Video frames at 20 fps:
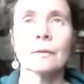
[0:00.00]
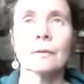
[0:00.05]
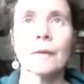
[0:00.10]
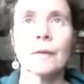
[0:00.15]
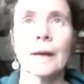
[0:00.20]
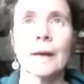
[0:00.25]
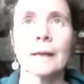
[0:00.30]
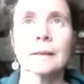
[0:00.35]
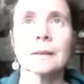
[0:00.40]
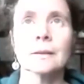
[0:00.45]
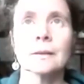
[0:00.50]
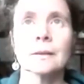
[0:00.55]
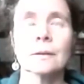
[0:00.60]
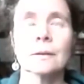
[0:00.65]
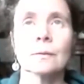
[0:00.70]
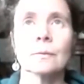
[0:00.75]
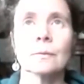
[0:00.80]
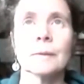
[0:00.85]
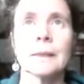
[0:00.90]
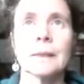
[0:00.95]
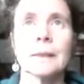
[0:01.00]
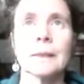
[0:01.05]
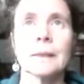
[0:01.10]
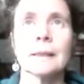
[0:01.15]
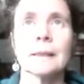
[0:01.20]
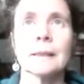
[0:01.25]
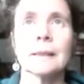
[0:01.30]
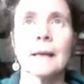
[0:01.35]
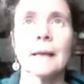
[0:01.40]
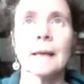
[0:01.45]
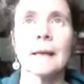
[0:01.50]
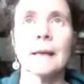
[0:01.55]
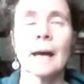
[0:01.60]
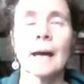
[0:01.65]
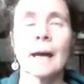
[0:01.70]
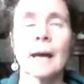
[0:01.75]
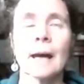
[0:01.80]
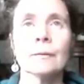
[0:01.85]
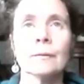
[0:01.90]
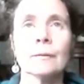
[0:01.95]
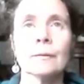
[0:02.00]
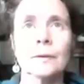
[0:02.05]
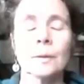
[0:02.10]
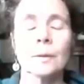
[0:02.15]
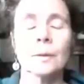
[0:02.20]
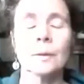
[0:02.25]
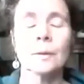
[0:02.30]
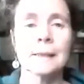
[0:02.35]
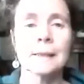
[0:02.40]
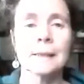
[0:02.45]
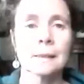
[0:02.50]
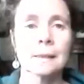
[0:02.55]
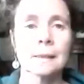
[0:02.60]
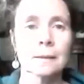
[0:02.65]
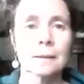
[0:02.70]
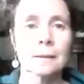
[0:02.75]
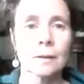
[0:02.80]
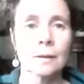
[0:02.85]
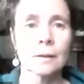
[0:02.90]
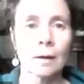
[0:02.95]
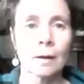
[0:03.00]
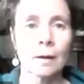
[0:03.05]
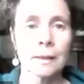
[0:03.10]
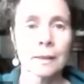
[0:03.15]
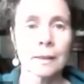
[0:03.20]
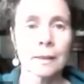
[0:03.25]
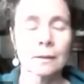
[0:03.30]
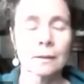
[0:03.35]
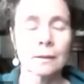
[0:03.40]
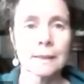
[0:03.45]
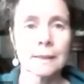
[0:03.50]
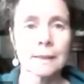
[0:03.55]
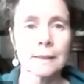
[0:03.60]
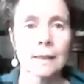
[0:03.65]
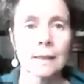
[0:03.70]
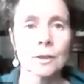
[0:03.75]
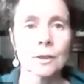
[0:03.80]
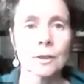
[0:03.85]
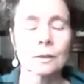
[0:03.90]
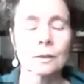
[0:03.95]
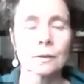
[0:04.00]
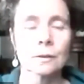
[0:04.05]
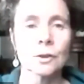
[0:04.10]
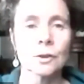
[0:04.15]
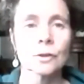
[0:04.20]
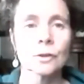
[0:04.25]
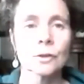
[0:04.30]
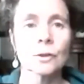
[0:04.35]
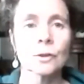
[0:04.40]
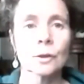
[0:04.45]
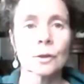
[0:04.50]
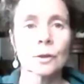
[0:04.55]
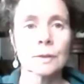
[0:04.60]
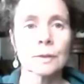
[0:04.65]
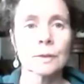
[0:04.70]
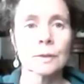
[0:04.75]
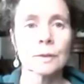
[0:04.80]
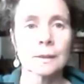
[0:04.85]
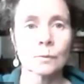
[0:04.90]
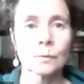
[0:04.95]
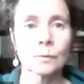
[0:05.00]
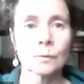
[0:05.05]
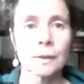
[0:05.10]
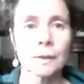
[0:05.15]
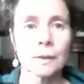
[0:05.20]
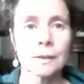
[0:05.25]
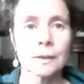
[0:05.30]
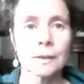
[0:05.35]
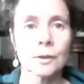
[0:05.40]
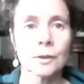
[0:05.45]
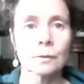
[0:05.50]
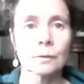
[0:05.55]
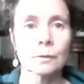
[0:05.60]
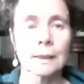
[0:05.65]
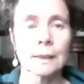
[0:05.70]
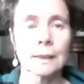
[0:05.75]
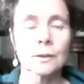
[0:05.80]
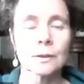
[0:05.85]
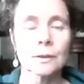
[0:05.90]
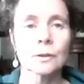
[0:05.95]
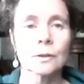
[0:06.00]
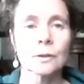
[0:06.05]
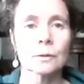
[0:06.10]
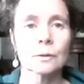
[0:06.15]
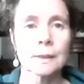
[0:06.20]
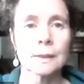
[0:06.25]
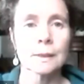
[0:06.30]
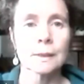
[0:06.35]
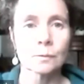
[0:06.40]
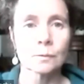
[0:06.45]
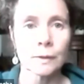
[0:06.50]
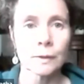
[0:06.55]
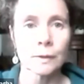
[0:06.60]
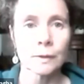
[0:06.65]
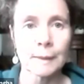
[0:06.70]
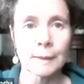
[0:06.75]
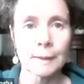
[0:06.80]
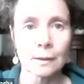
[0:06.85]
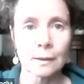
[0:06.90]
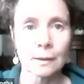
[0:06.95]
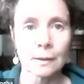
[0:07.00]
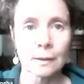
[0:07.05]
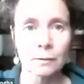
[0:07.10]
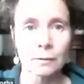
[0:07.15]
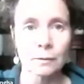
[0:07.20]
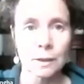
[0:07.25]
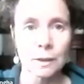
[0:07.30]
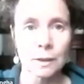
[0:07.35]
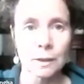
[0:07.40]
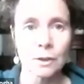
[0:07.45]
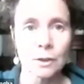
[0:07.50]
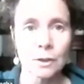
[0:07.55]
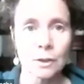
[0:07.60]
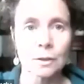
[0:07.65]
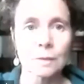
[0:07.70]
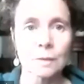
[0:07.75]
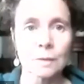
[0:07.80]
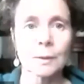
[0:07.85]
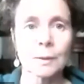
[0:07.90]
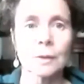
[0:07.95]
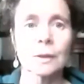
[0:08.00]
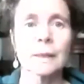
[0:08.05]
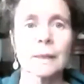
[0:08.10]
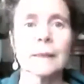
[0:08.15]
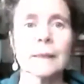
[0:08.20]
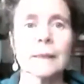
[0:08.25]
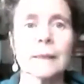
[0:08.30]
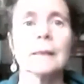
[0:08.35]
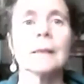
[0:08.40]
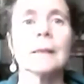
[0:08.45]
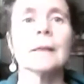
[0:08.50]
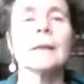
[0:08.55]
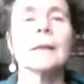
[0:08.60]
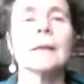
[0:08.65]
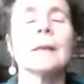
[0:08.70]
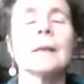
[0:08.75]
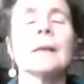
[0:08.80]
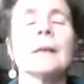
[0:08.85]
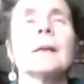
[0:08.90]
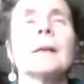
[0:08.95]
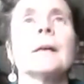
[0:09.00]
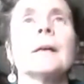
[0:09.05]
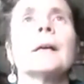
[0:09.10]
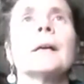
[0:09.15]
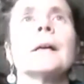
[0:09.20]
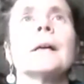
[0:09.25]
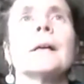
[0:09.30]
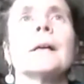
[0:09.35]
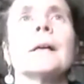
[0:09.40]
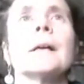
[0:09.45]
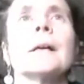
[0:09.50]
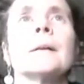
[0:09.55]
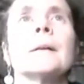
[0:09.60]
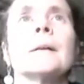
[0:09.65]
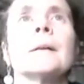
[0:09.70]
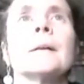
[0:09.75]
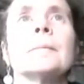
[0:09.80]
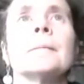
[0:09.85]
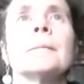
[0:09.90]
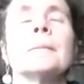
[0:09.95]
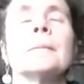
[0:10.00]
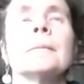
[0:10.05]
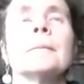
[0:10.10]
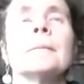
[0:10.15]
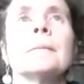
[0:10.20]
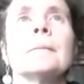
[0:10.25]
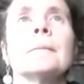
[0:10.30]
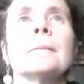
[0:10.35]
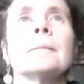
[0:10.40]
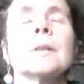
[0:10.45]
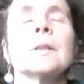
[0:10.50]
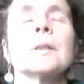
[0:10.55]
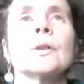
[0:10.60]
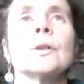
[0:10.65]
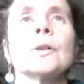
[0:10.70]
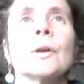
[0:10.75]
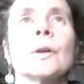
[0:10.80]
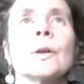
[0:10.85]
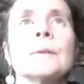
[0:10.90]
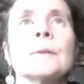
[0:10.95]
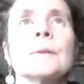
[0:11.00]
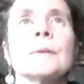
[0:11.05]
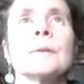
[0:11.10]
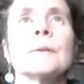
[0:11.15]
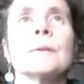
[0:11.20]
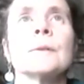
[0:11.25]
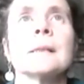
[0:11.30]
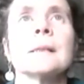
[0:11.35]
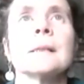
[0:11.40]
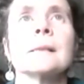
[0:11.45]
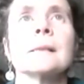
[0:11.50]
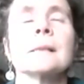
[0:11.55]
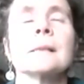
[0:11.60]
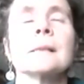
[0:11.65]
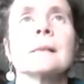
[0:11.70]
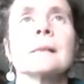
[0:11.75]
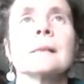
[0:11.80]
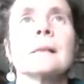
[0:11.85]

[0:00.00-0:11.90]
fact that we have the capacity to guide our attention, to notice what it's doing, to notice what it's being conditioned by, to notice